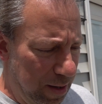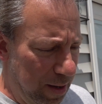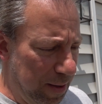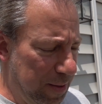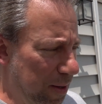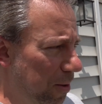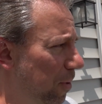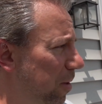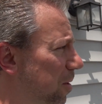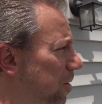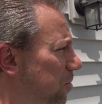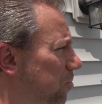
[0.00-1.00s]
I tell you what,
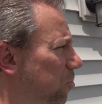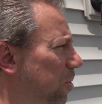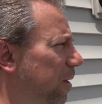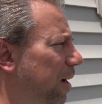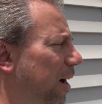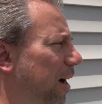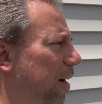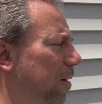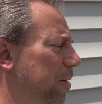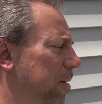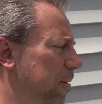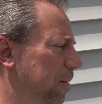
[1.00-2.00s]
it is really hot
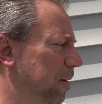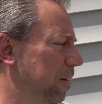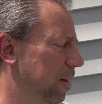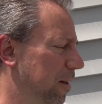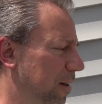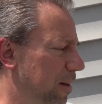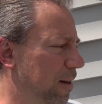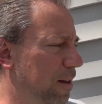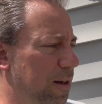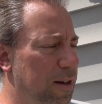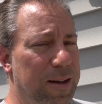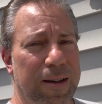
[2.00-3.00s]
out here, and
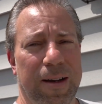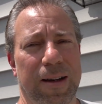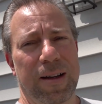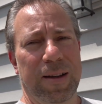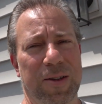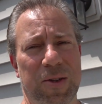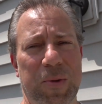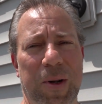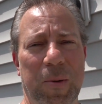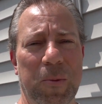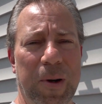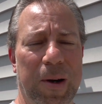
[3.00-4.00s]
this is what
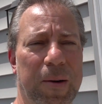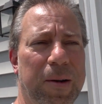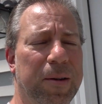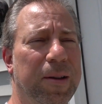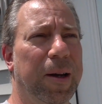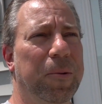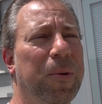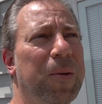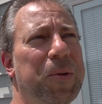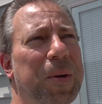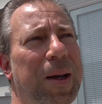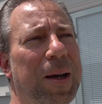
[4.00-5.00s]
I'm wearing. Like,
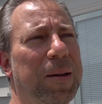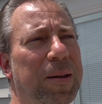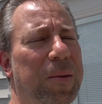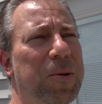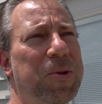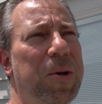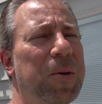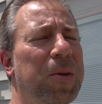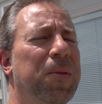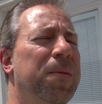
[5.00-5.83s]
once again, another shirt.